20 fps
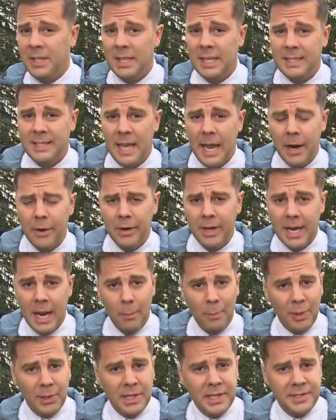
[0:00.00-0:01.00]
in this area.
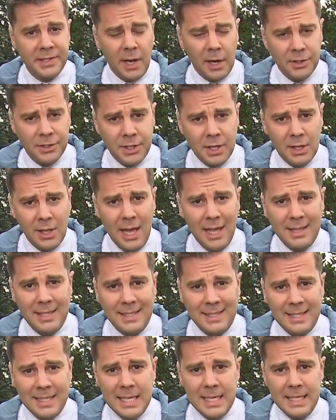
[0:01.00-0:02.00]
Now, police are still on
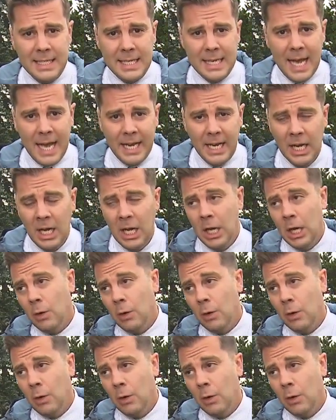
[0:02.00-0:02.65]
the scene tonight.